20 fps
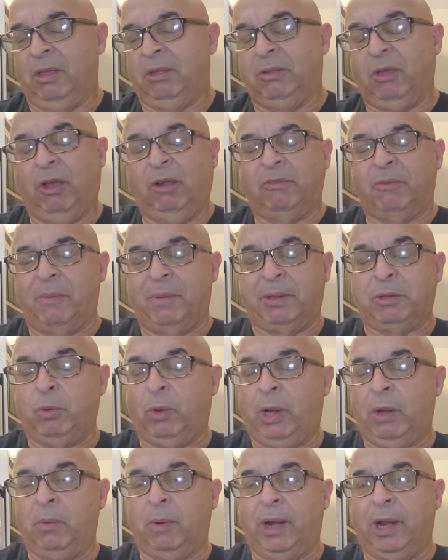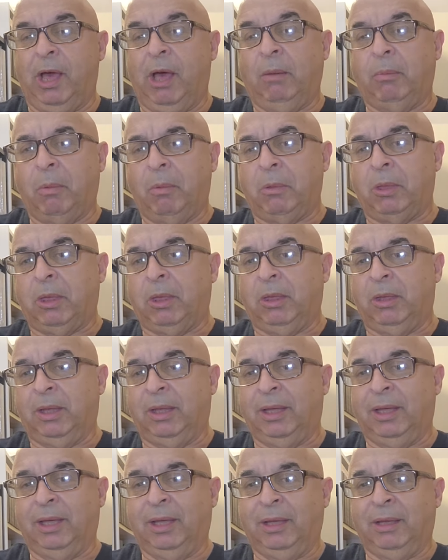total of about 21 albums.
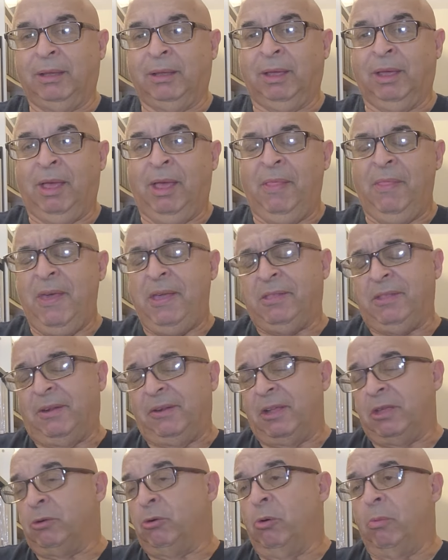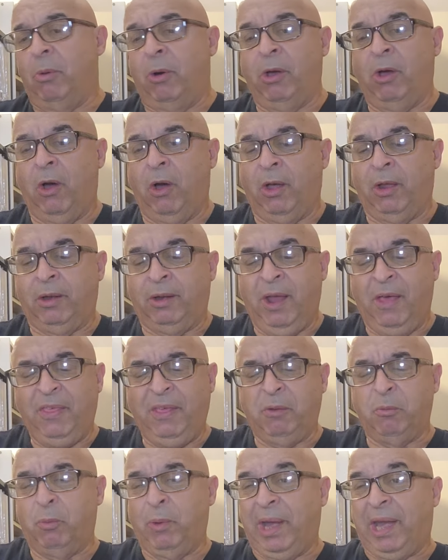Things that just caught my eye.
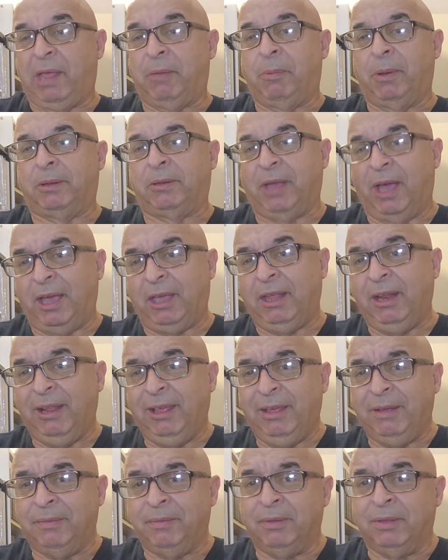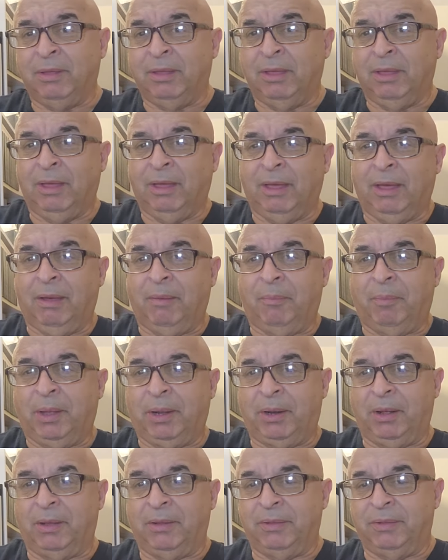Nothing really spectacular,
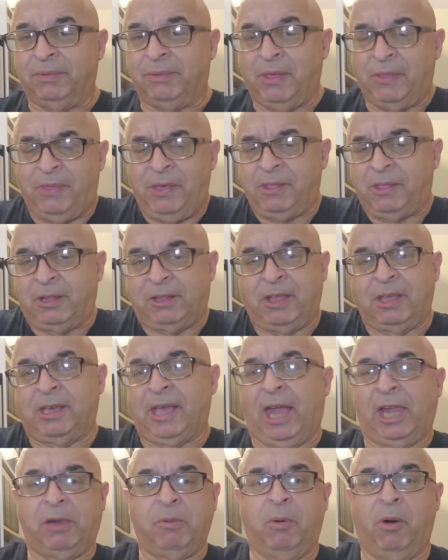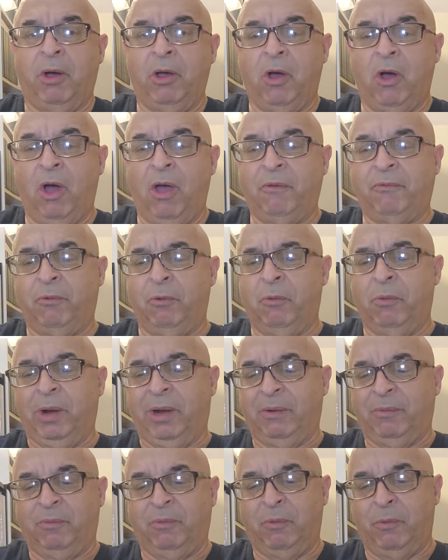but they're things that just catch my eye for
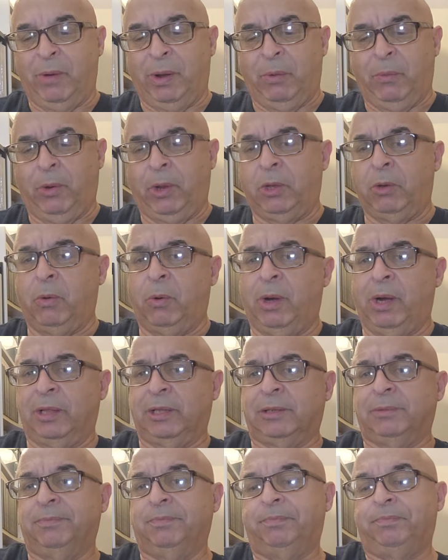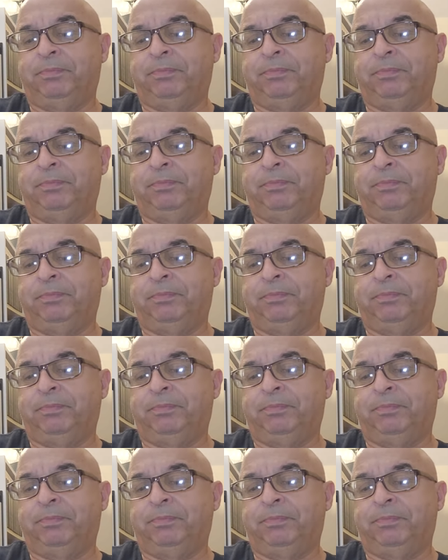one reason or another.